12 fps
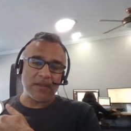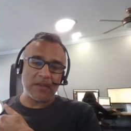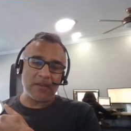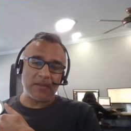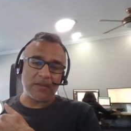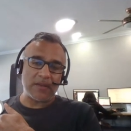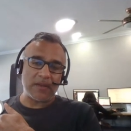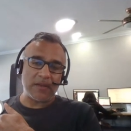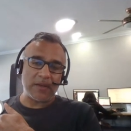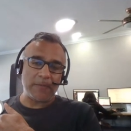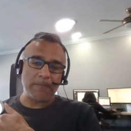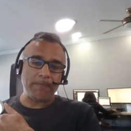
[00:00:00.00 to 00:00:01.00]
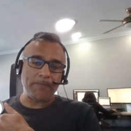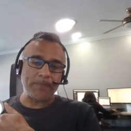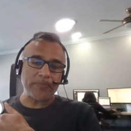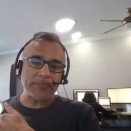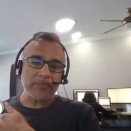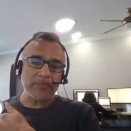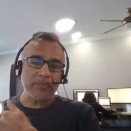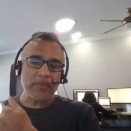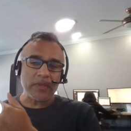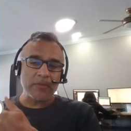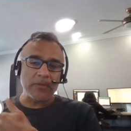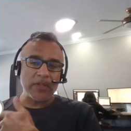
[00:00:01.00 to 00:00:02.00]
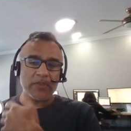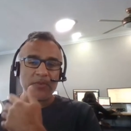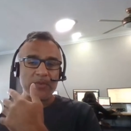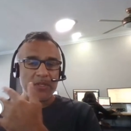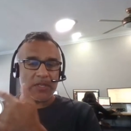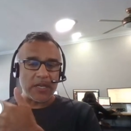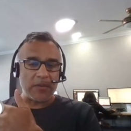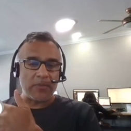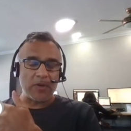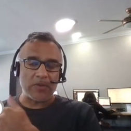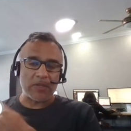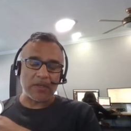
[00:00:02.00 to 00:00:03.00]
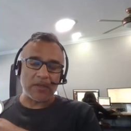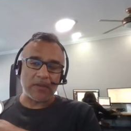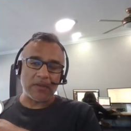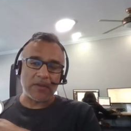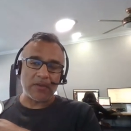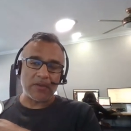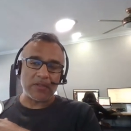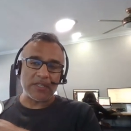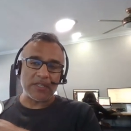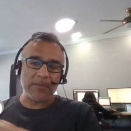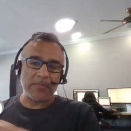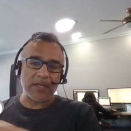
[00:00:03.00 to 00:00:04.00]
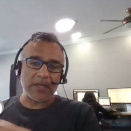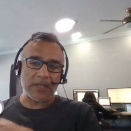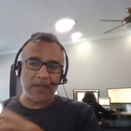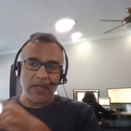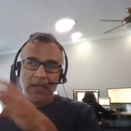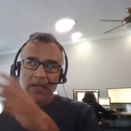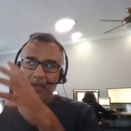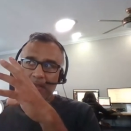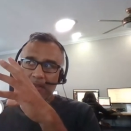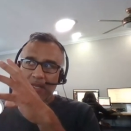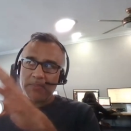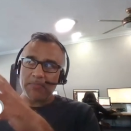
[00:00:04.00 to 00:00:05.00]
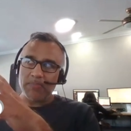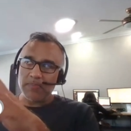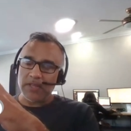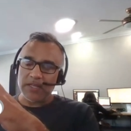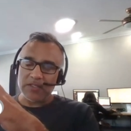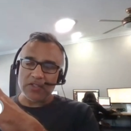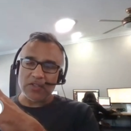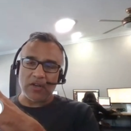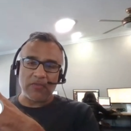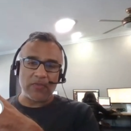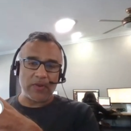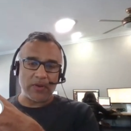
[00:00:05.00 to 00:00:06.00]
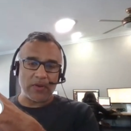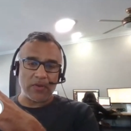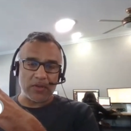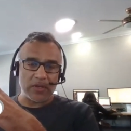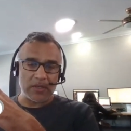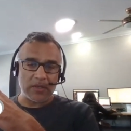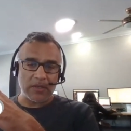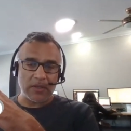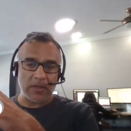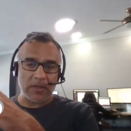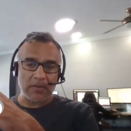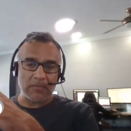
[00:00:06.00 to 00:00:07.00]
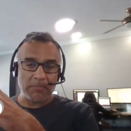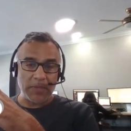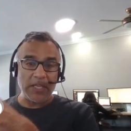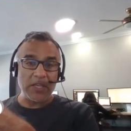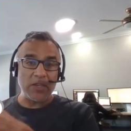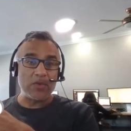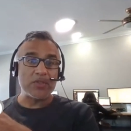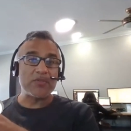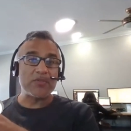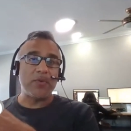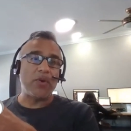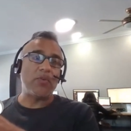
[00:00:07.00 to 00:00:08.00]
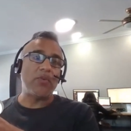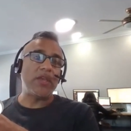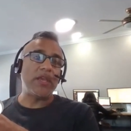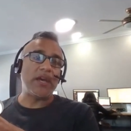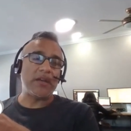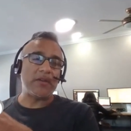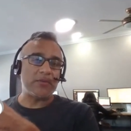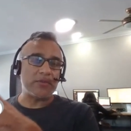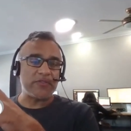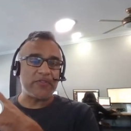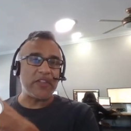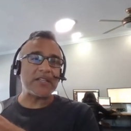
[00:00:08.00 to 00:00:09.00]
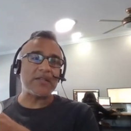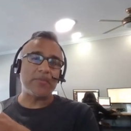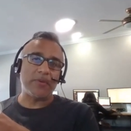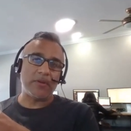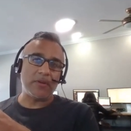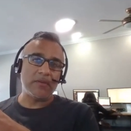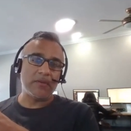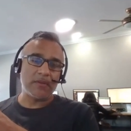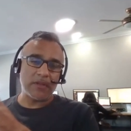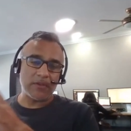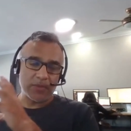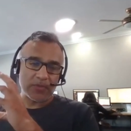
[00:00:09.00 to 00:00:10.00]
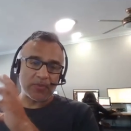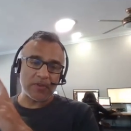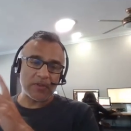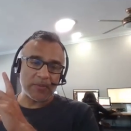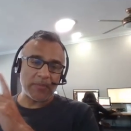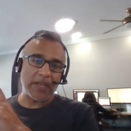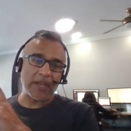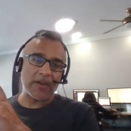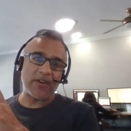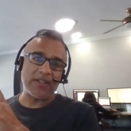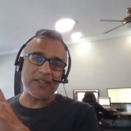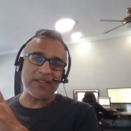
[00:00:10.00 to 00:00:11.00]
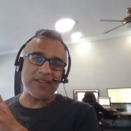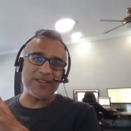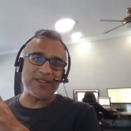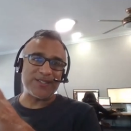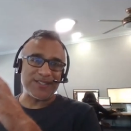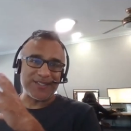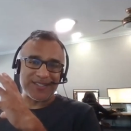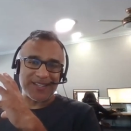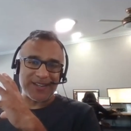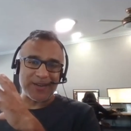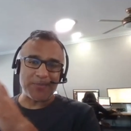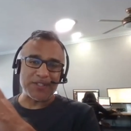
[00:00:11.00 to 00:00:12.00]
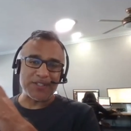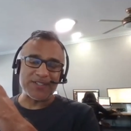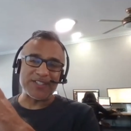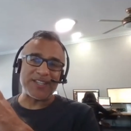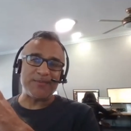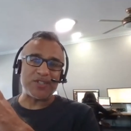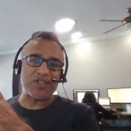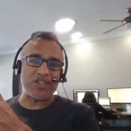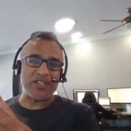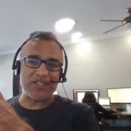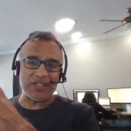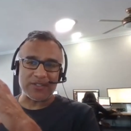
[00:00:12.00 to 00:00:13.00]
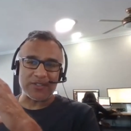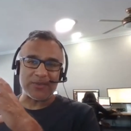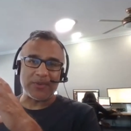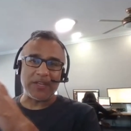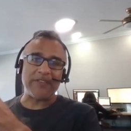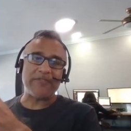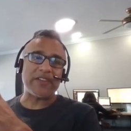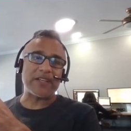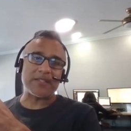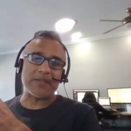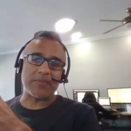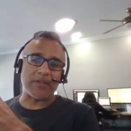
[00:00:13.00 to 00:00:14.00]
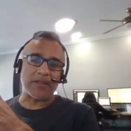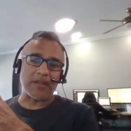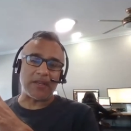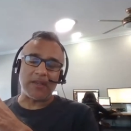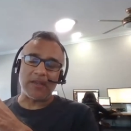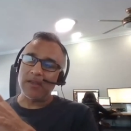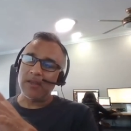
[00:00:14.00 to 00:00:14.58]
And went through the demo. It seemed like that software could be used for what we had. It was flexible. That was one of the main criteria, is that our business keeps changing, so we need flexibility.